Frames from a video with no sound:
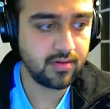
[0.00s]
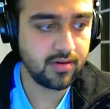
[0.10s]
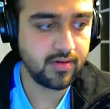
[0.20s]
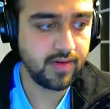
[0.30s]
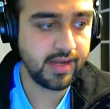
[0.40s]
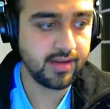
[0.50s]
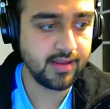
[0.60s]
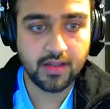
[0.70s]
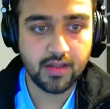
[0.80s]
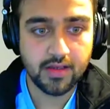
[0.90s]
right?
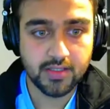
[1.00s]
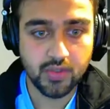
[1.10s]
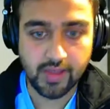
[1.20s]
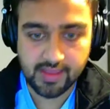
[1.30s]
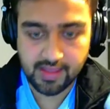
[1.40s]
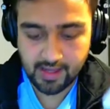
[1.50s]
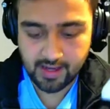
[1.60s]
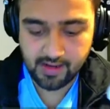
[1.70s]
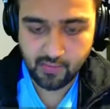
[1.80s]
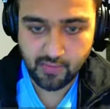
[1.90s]
So in the
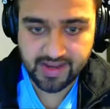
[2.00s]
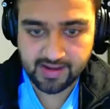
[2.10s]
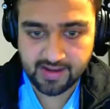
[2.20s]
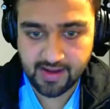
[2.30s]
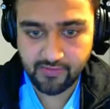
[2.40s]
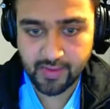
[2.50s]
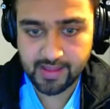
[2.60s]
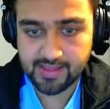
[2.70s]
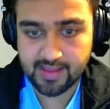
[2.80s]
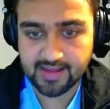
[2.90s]
end, we get left
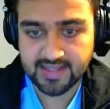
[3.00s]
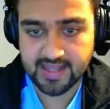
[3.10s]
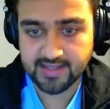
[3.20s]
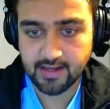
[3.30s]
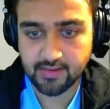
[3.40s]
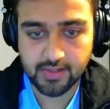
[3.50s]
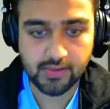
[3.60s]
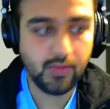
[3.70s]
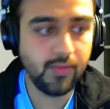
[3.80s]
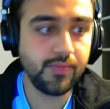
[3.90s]
with, let's cancel out
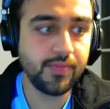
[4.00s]
2,